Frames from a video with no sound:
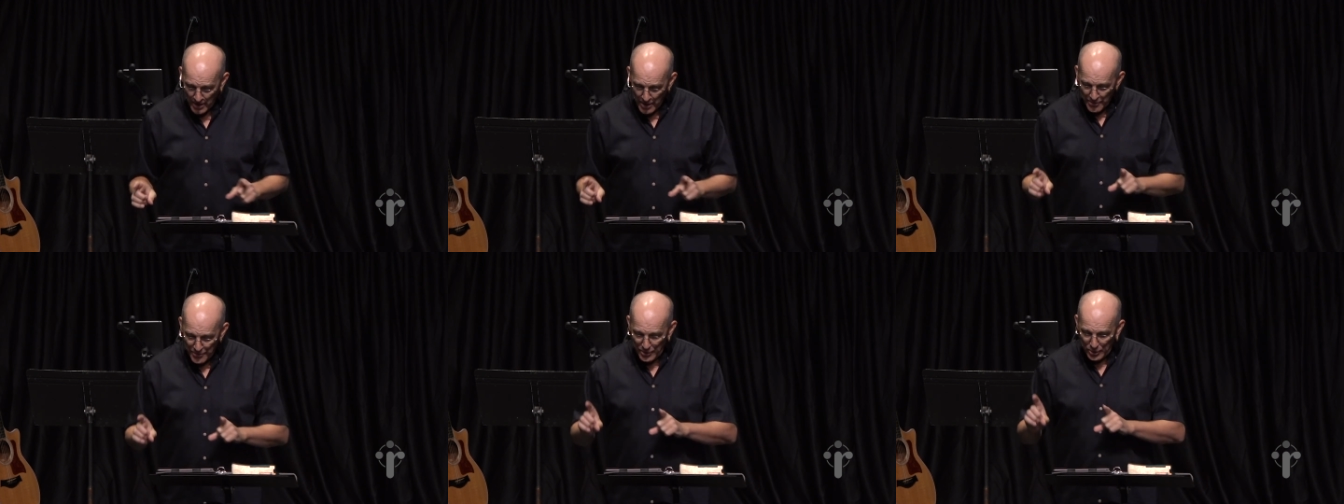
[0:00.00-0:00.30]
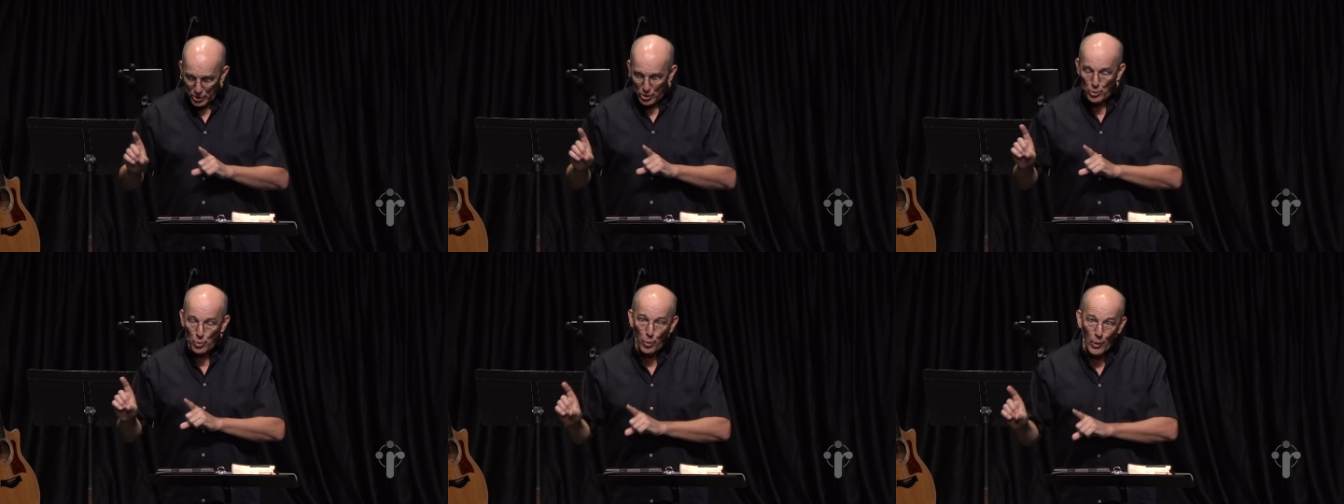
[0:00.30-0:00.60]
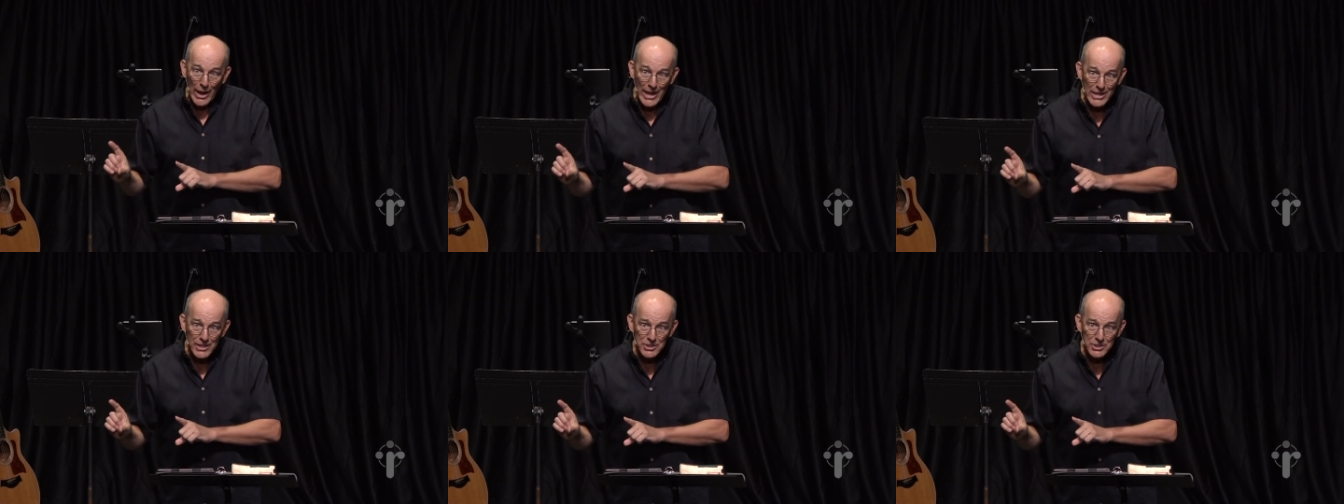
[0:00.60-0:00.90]
the
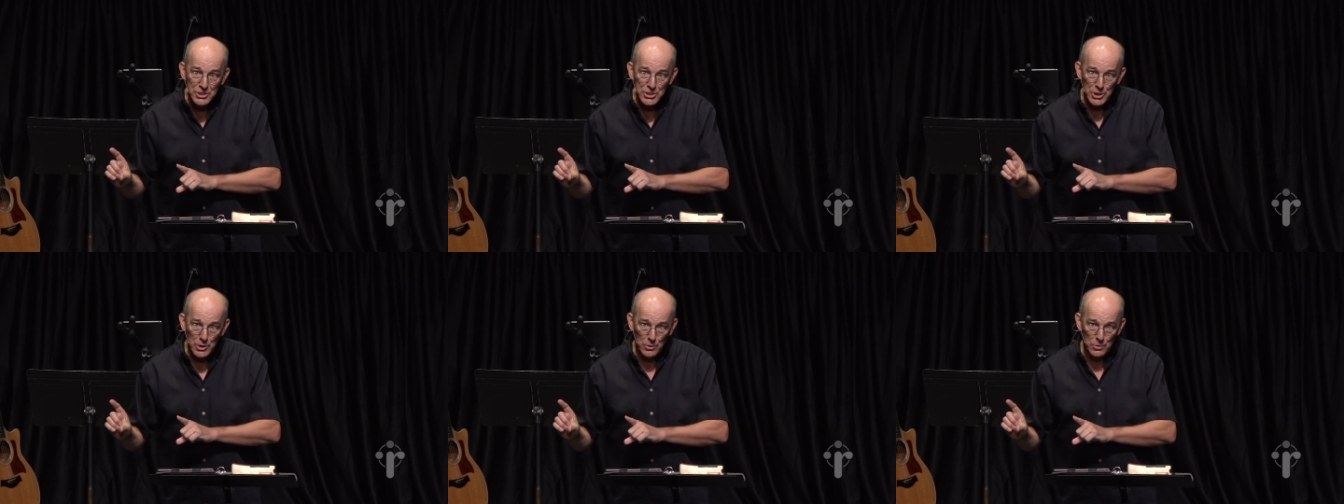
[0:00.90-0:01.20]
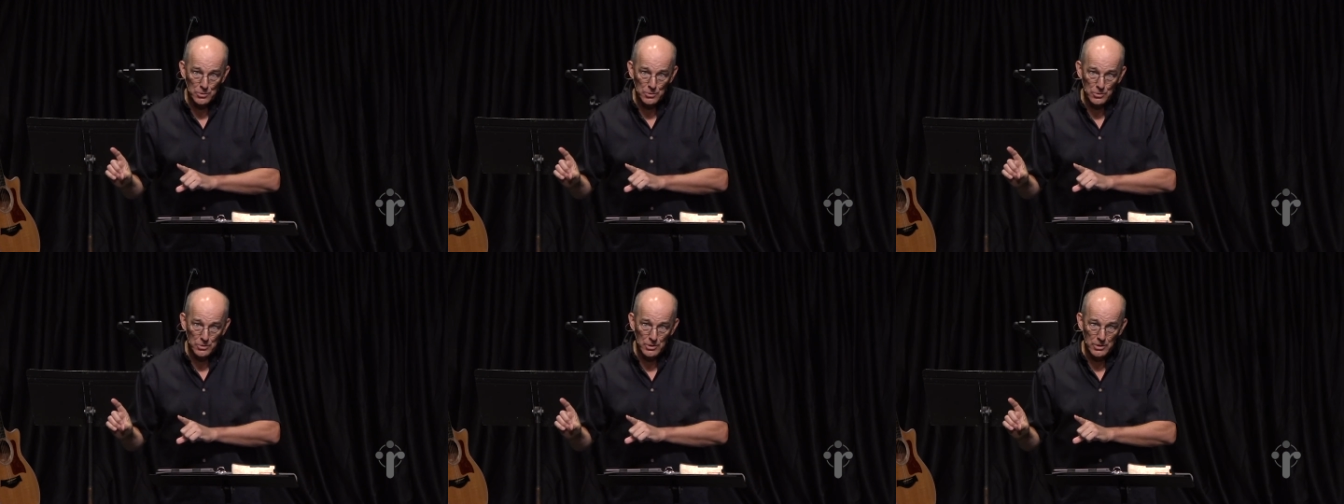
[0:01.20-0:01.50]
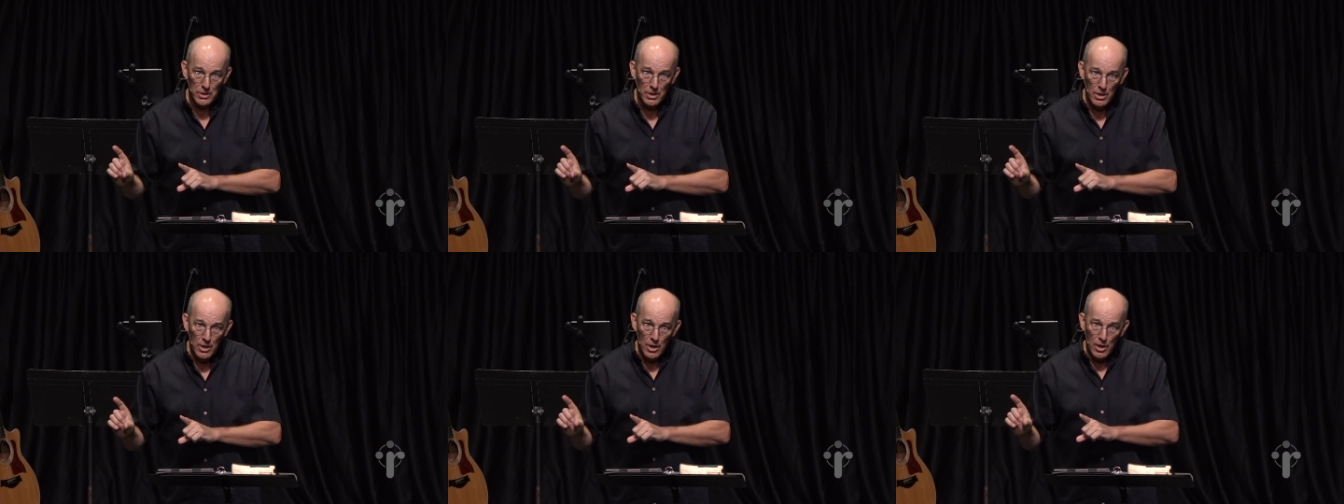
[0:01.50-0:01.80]

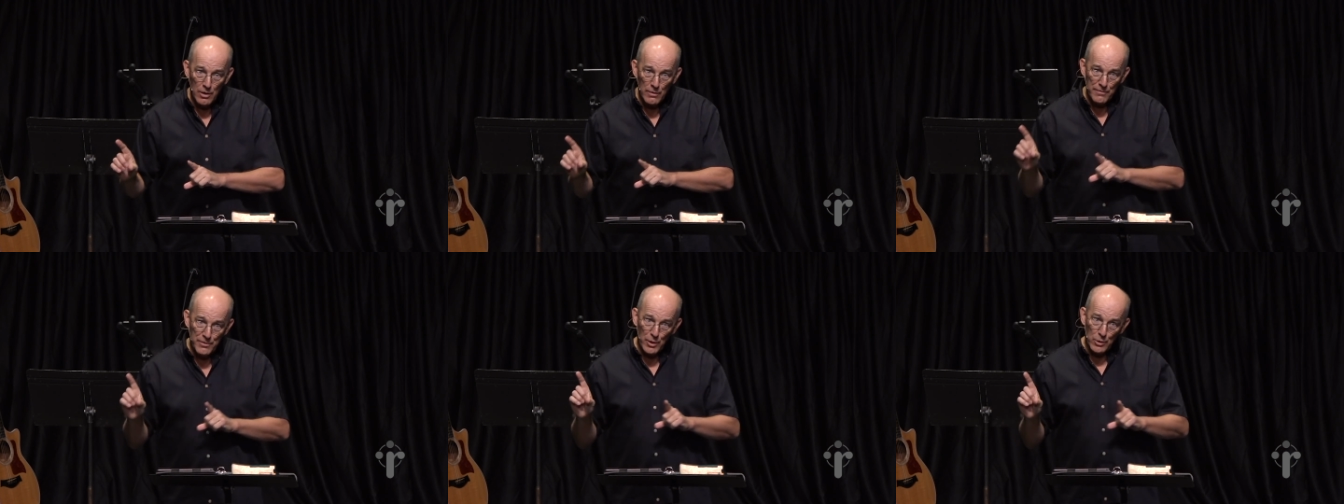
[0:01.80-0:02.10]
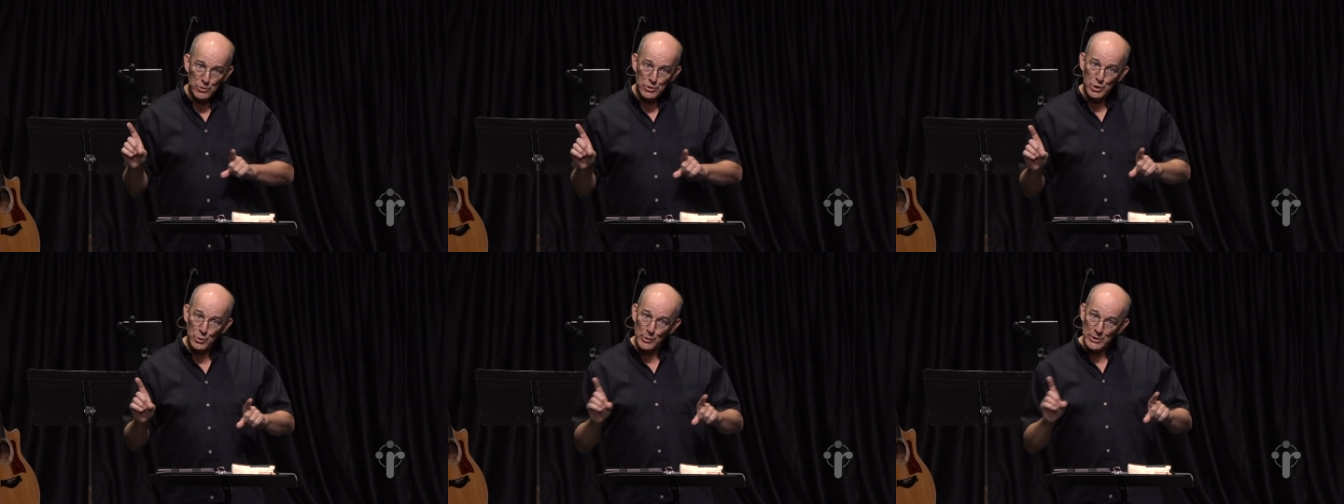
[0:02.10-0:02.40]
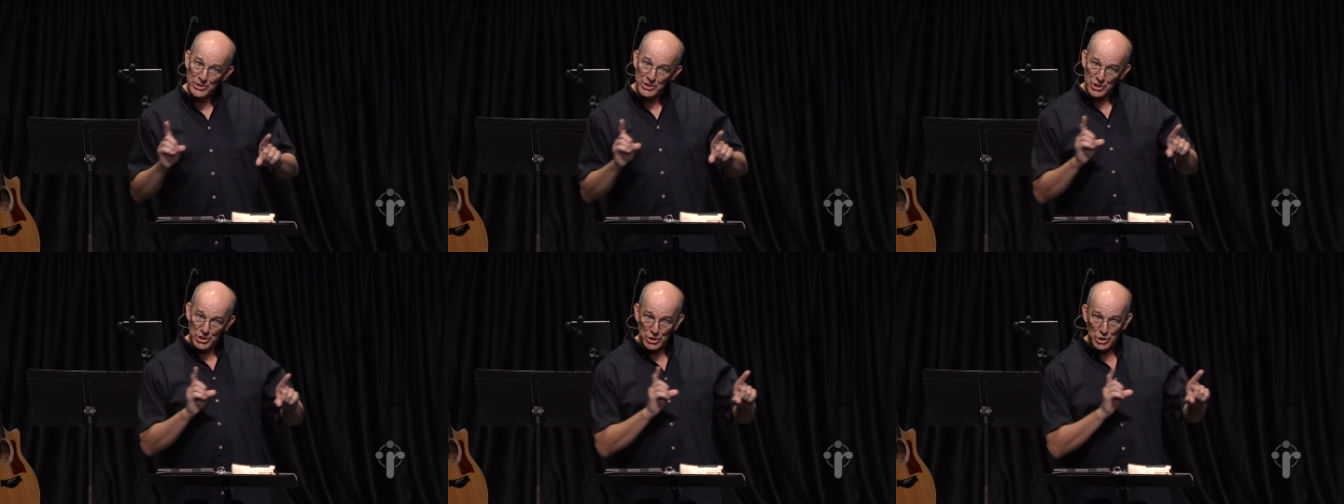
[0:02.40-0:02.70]
grandchildren of those who
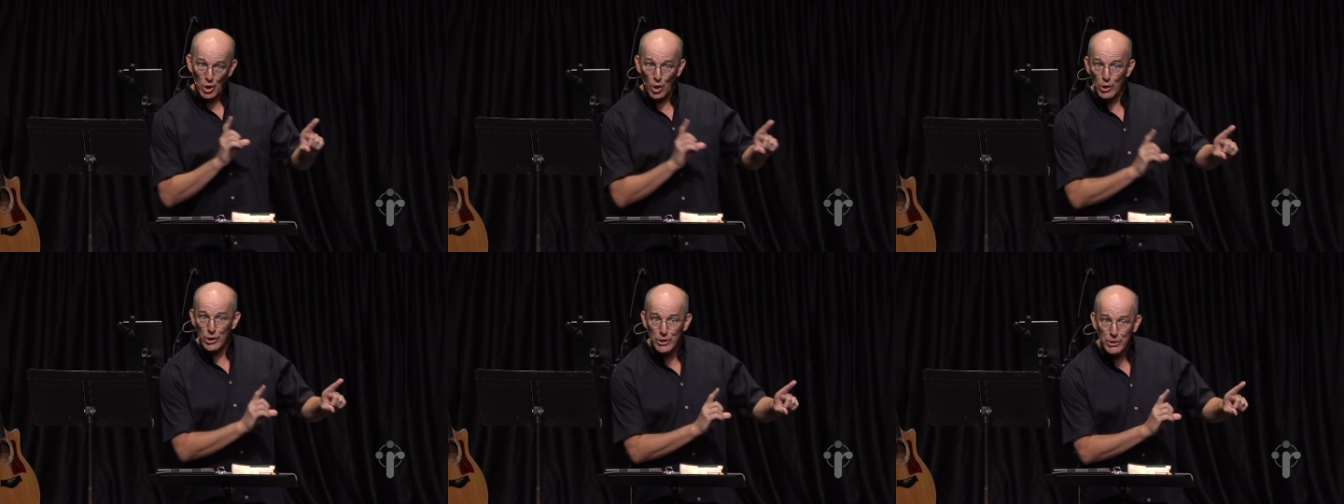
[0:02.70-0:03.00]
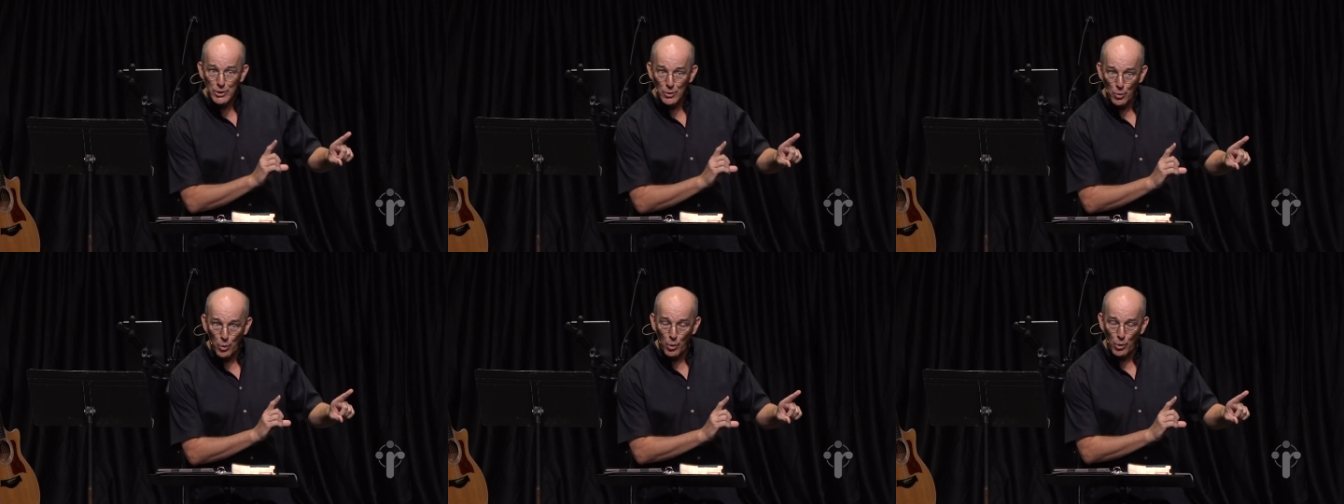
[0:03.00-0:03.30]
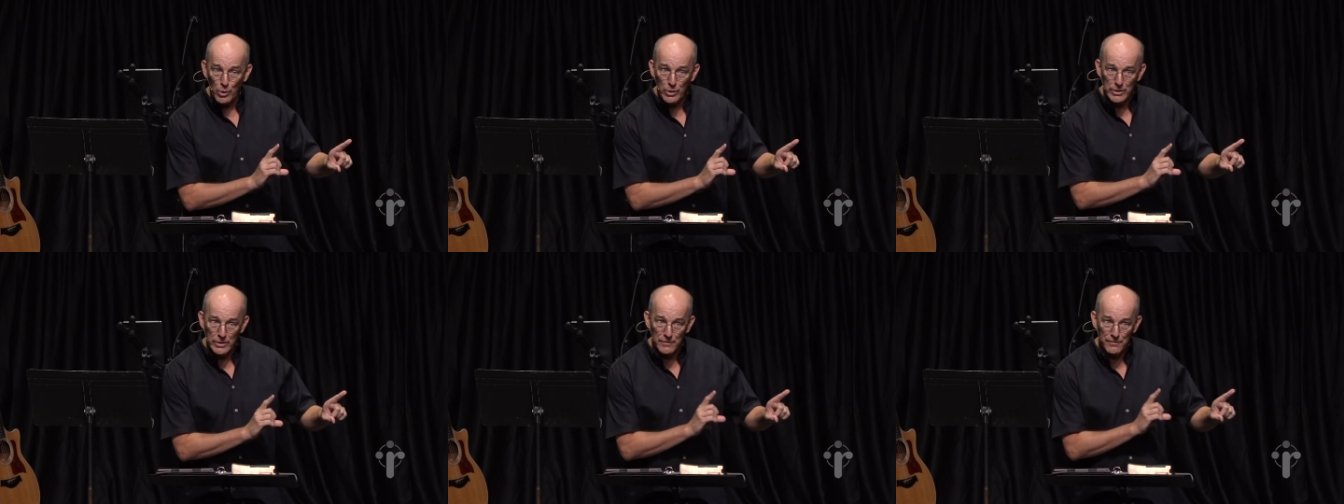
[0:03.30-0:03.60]
had started the
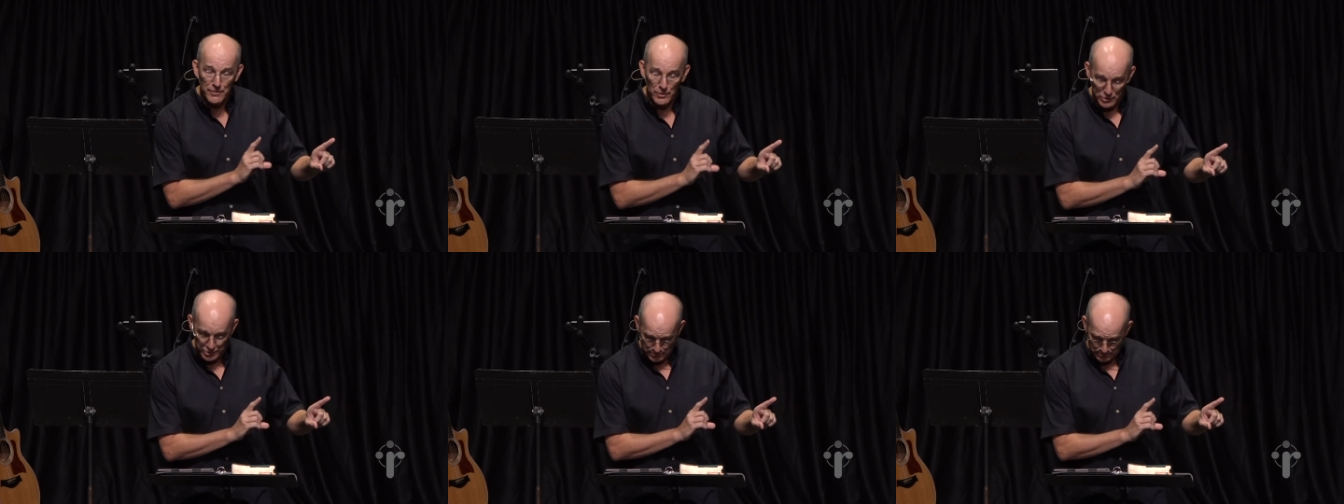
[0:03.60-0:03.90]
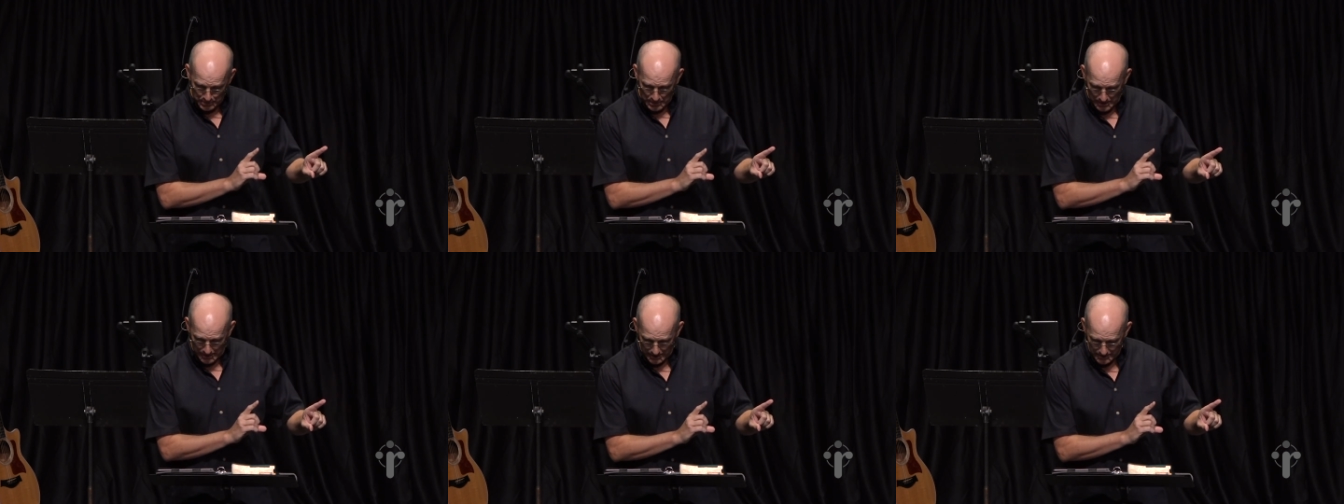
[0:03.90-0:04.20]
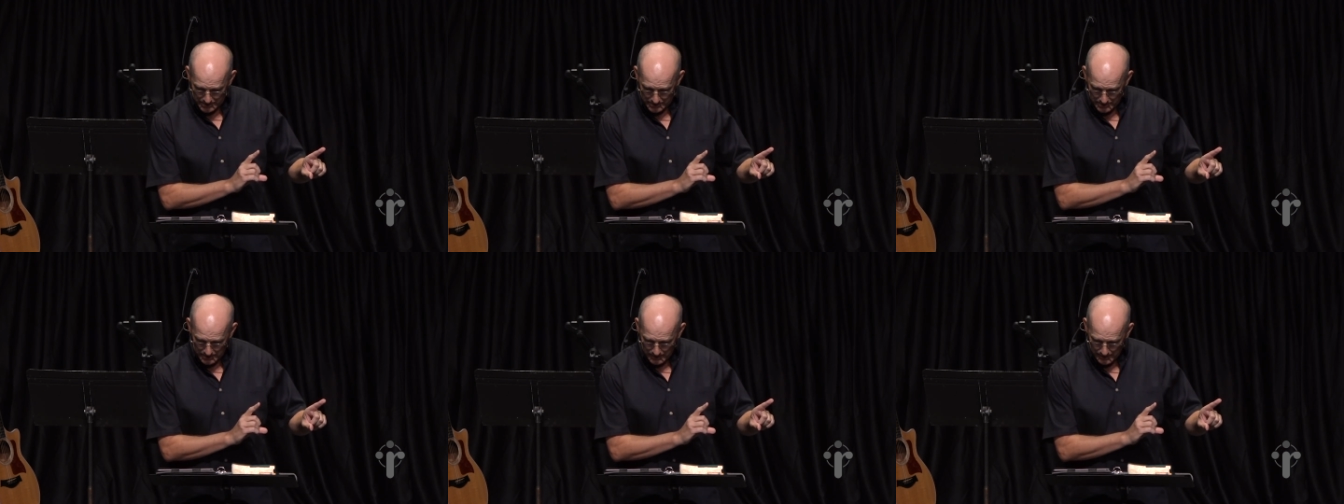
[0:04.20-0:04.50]
war in the first
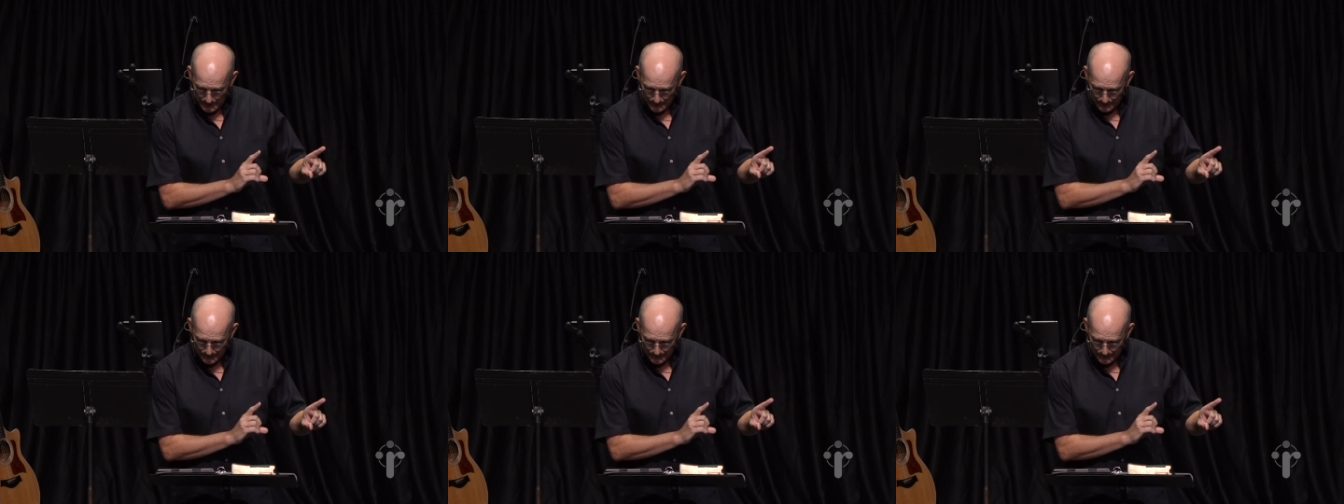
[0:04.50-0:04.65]
place